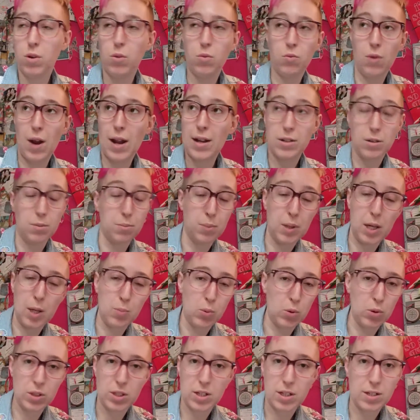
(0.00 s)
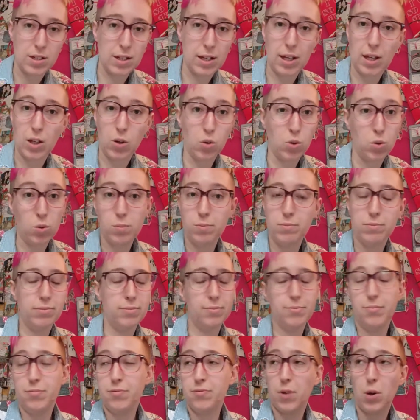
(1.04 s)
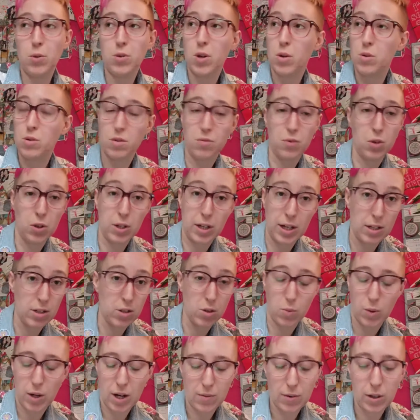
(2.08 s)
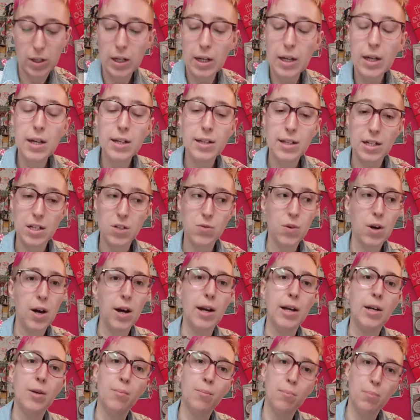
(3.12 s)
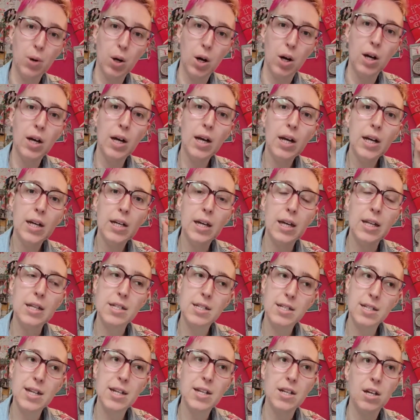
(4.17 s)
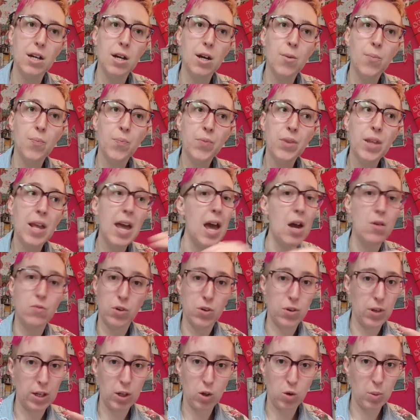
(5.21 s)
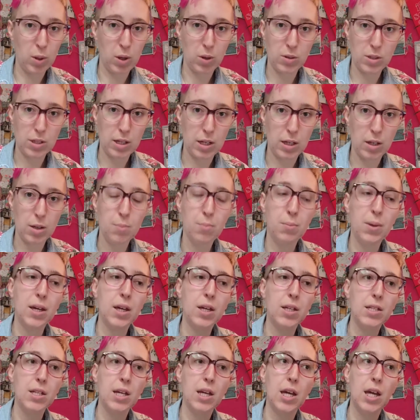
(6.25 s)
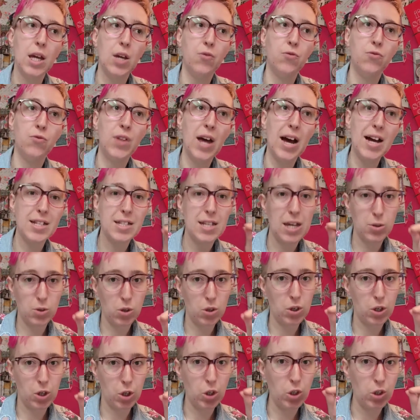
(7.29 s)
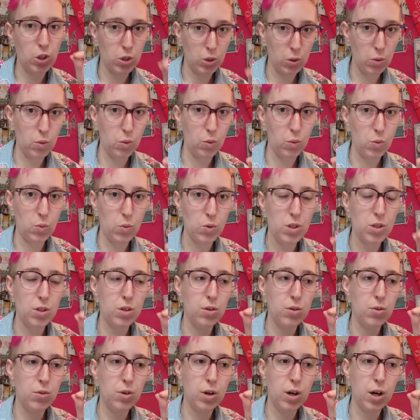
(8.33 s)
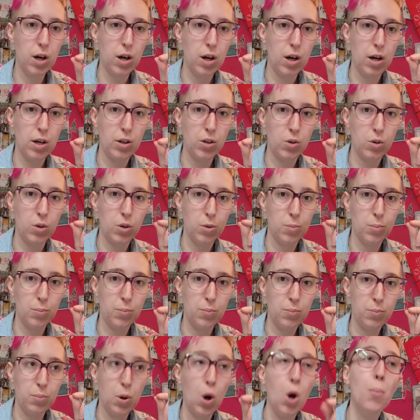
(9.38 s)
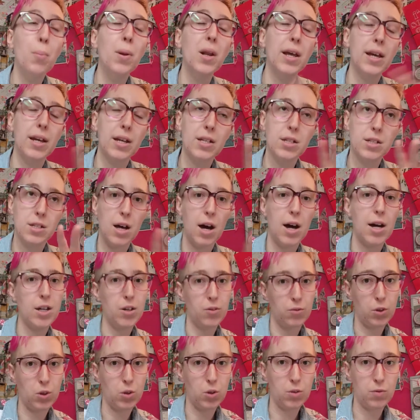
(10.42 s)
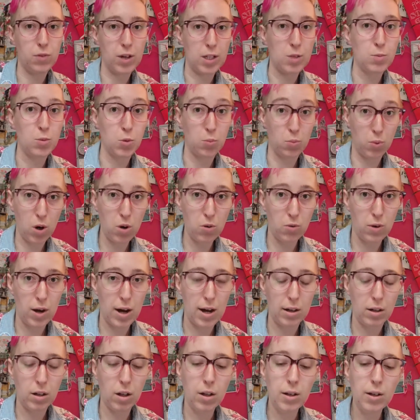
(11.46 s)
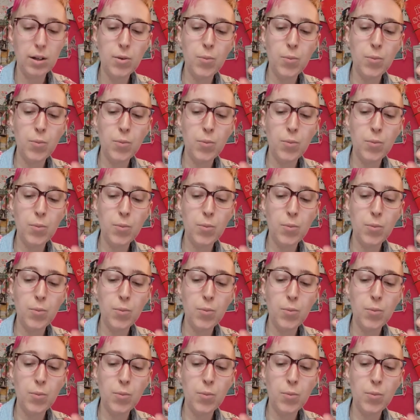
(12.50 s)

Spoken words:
random people to see your photos of your kids or whatever. That's fine. But consider everything you're posting, because if that's how you're going to use your public side of your Facebook profile,